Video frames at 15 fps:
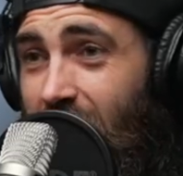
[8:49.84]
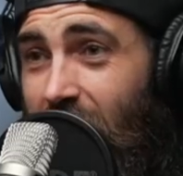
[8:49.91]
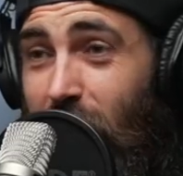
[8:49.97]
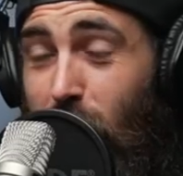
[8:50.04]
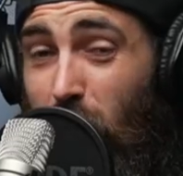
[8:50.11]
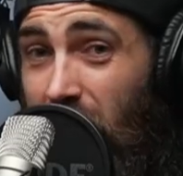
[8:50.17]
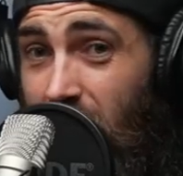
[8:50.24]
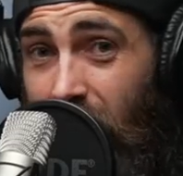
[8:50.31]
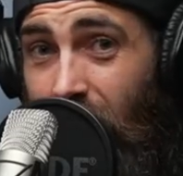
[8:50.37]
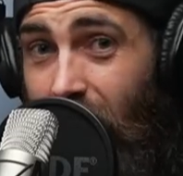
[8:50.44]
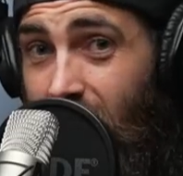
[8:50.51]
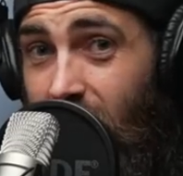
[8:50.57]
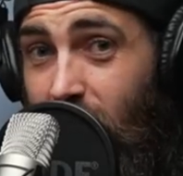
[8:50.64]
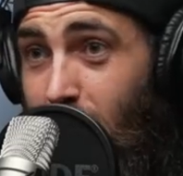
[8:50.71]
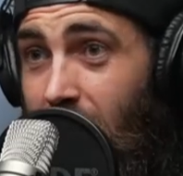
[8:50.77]
If you're into
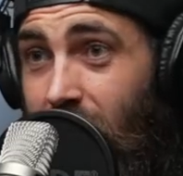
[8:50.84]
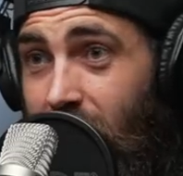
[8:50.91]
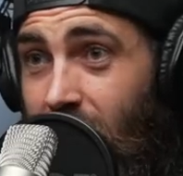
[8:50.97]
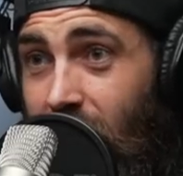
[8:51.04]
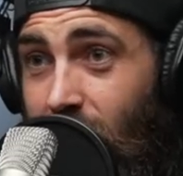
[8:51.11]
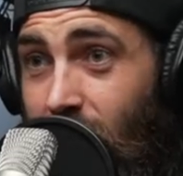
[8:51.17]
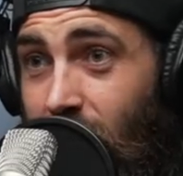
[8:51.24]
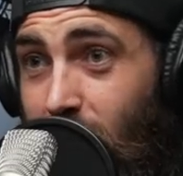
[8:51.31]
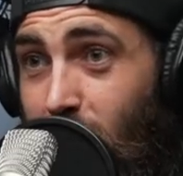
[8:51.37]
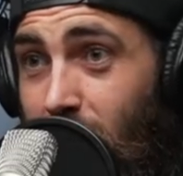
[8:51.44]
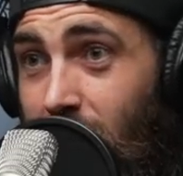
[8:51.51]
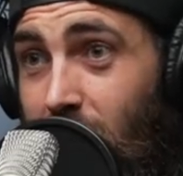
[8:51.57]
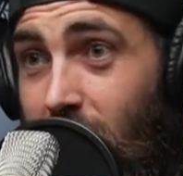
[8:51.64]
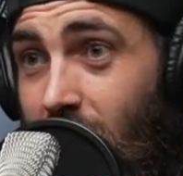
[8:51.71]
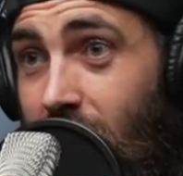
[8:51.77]
dancing, you might have TikTok and
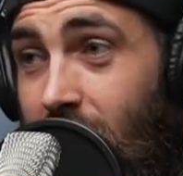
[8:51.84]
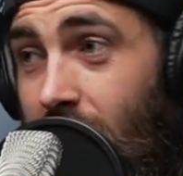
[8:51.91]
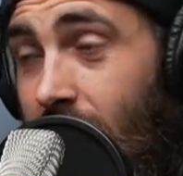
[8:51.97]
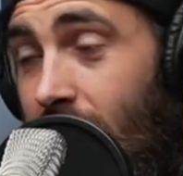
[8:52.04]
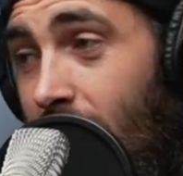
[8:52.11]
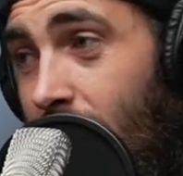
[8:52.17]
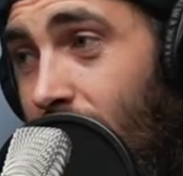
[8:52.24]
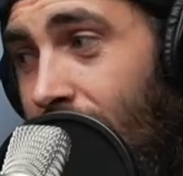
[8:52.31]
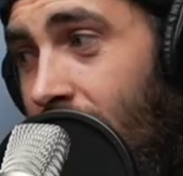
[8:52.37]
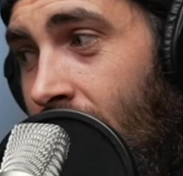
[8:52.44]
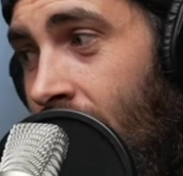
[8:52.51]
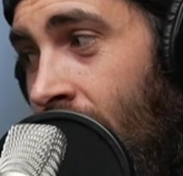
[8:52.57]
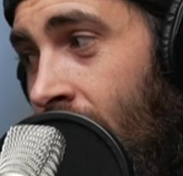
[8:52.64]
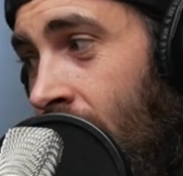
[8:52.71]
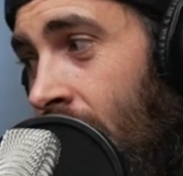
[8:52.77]
whatnot, right?
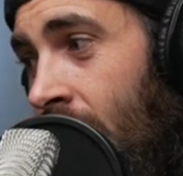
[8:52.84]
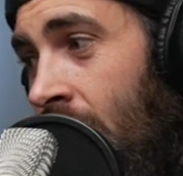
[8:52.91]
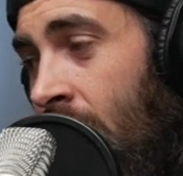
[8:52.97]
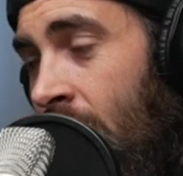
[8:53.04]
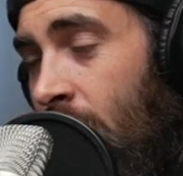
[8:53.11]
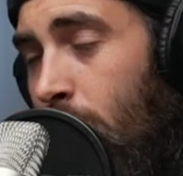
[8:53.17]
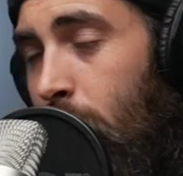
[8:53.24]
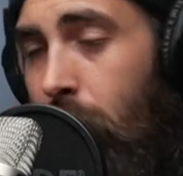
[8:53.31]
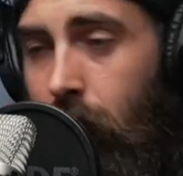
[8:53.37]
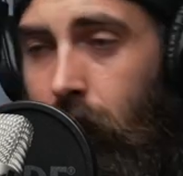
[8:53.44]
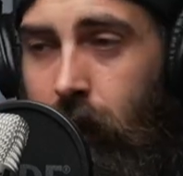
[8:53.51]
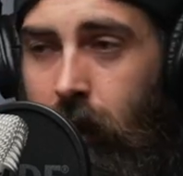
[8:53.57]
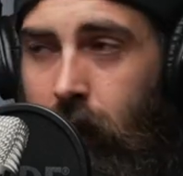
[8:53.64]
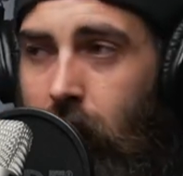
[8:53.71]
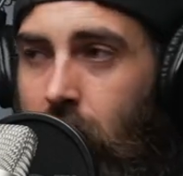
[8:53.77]

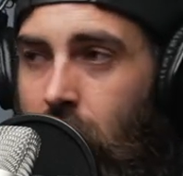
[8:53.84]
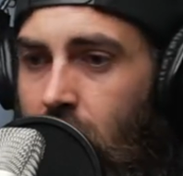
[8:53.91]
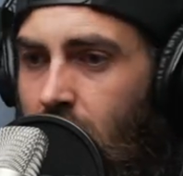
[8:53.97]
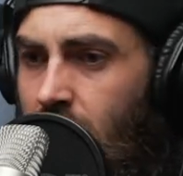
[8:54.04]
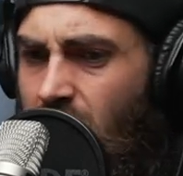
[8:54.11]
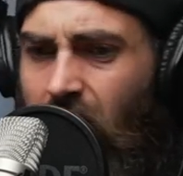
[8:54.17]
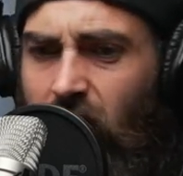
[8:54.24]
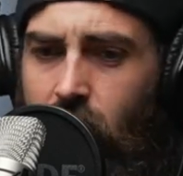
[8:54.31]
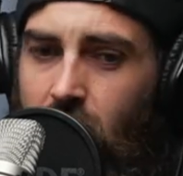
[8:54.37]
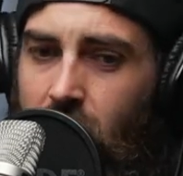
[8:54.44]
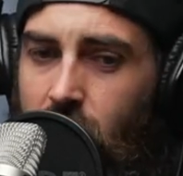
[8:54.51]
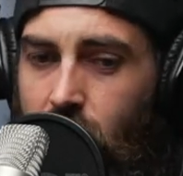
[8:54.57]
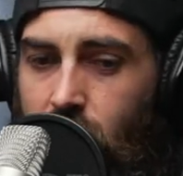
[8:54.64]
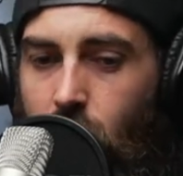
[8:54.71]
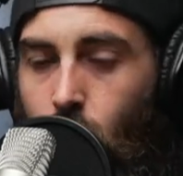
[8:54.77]
But it's
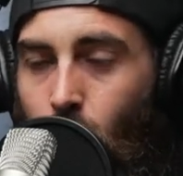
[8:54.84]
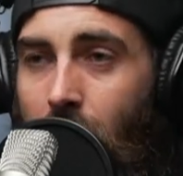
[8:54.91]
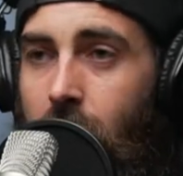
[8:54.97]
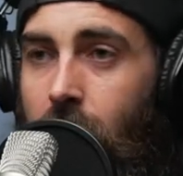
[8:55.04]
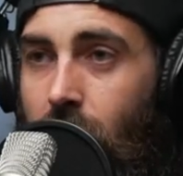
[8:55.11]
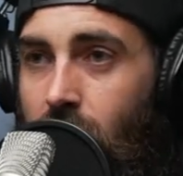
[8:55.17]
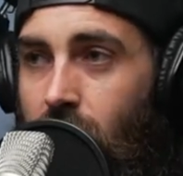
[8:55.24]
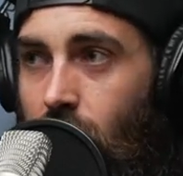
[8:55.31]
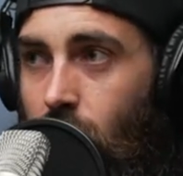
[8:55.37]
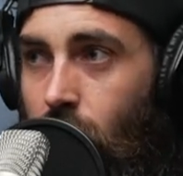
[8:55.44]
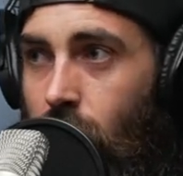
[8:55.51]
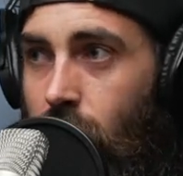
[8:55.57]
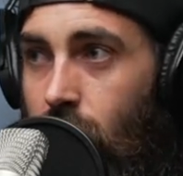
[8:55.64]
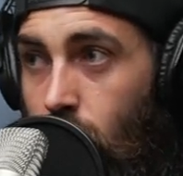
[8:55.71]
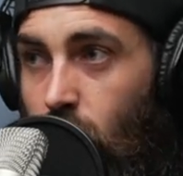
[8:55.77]
just a way
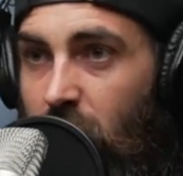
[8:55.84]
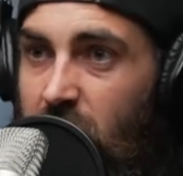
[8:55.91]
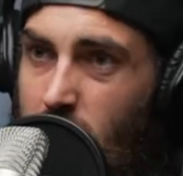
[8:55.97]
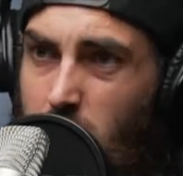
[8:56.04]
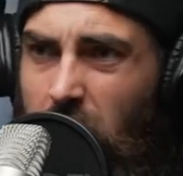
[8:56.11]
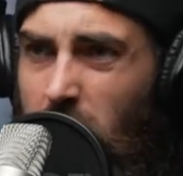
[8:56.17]
to reach